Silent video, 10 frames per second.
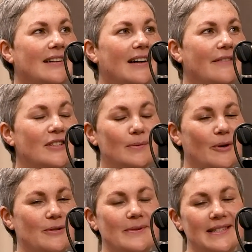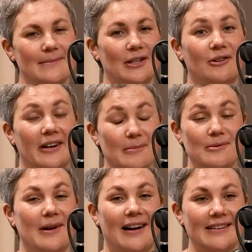I've just worked with some
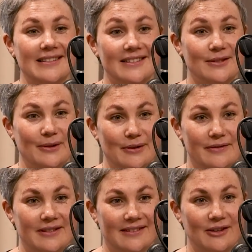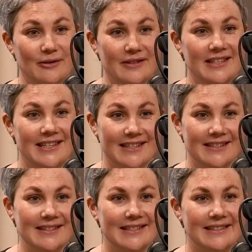incredible artists over the
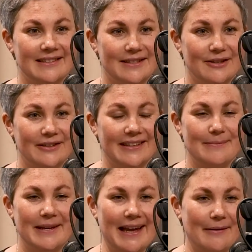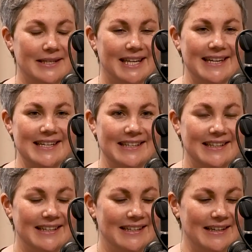years. Certainly being able to take
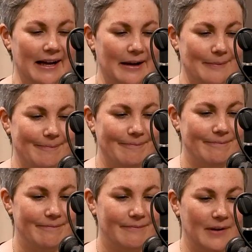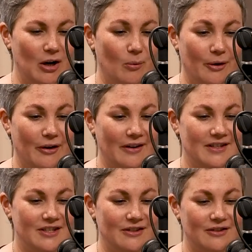a work
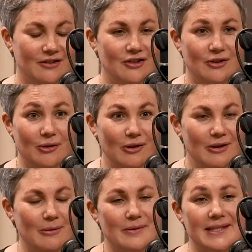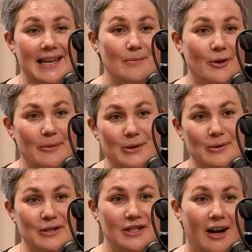to New York, or the same work we
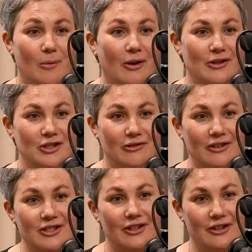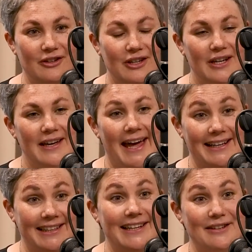took to Taiwan, Toronto,
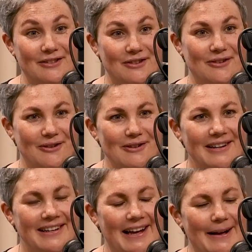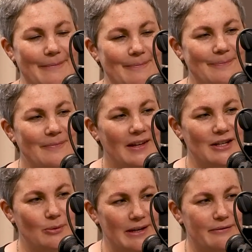Adelaide and New York, a
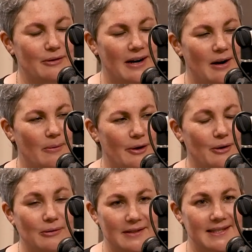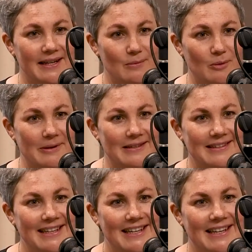24-hour work called The Second Woman.
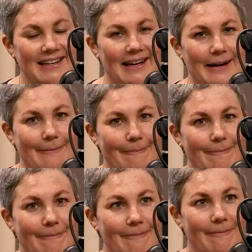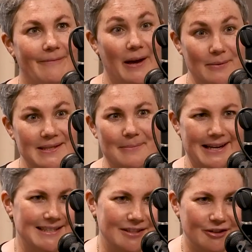That was
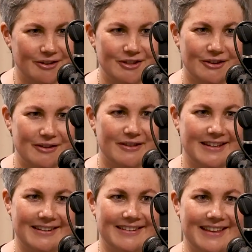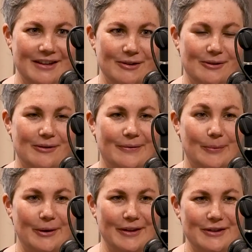amazing. You don't think that the
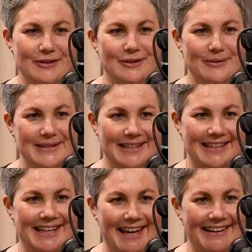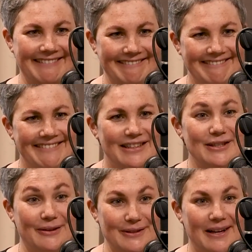work that you do is going to get
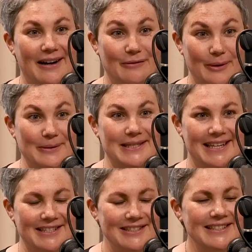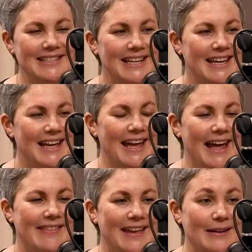to those kind of world stages. Yeah.
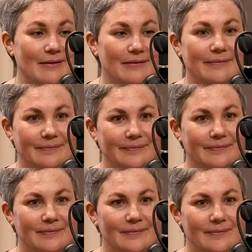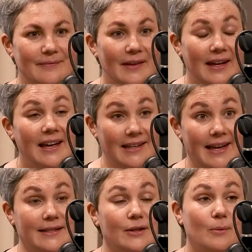And then, what was that, if you don't mind me?
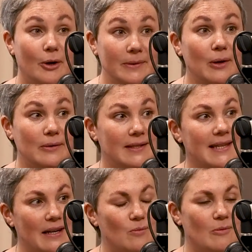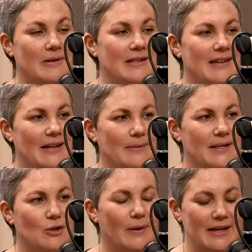Yeah, so the work was called The Second Woman, and it was
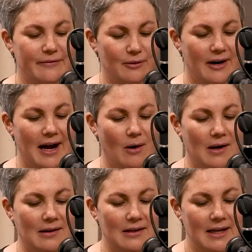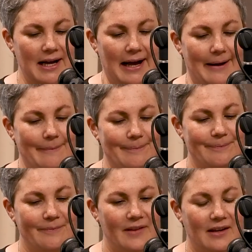a 24-hour
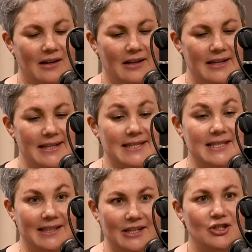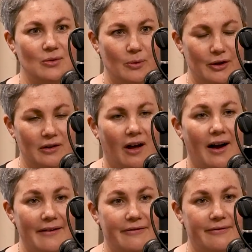installation work,
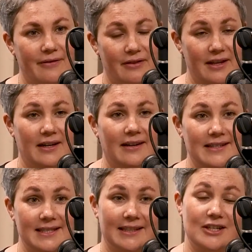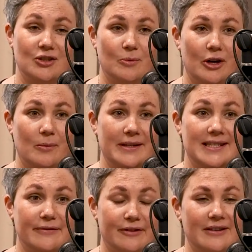live theatre installation work, where
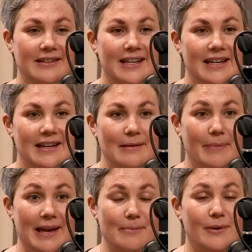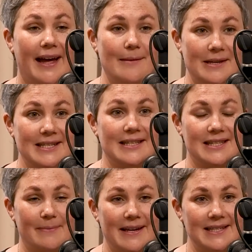different people came into the
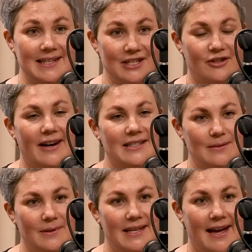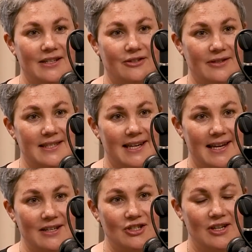space and interacted with the actor on
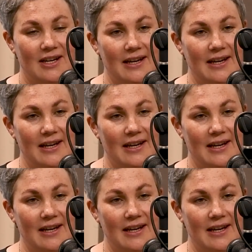stage